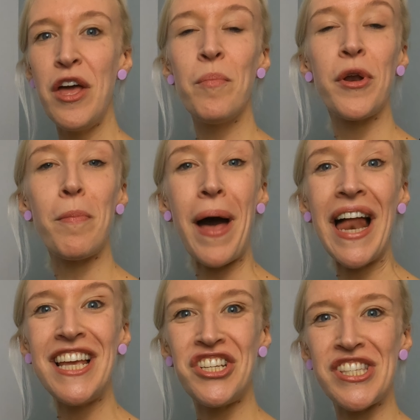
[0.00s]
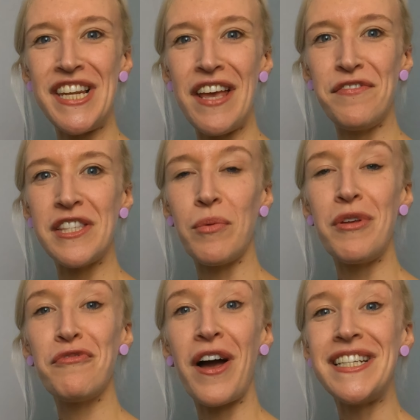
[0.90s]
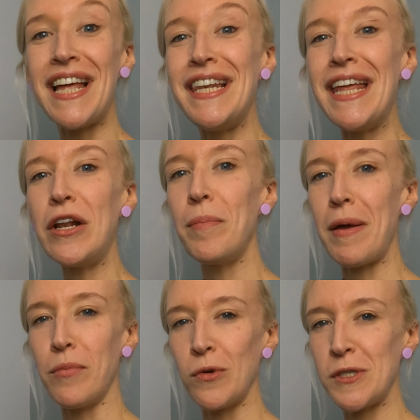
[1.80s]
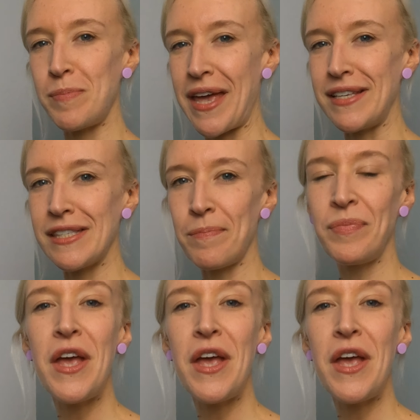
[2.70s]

But our palate just lifts and we find a little bit more space.